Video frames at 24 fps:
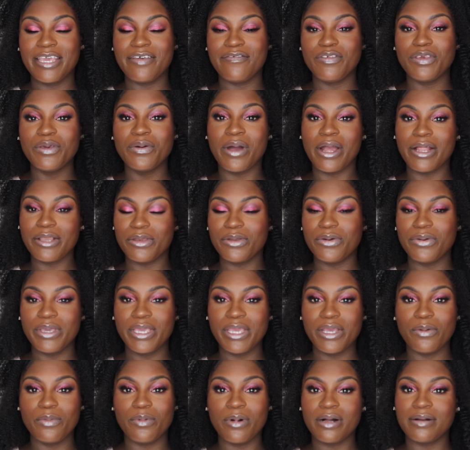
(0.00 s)
If you are new
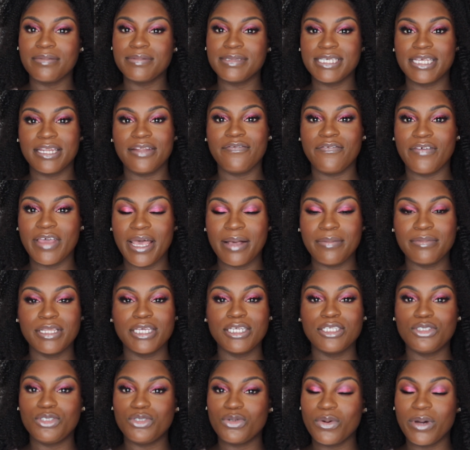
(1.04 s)
here, welcome to the
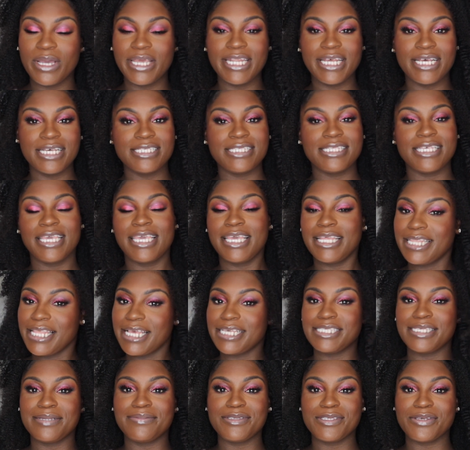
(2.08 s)
family. Join us, hit
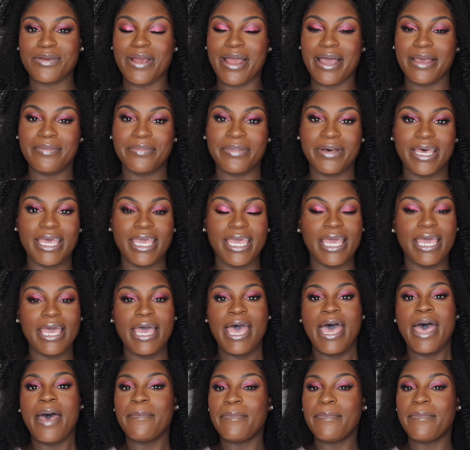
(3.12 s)
that subscribe button.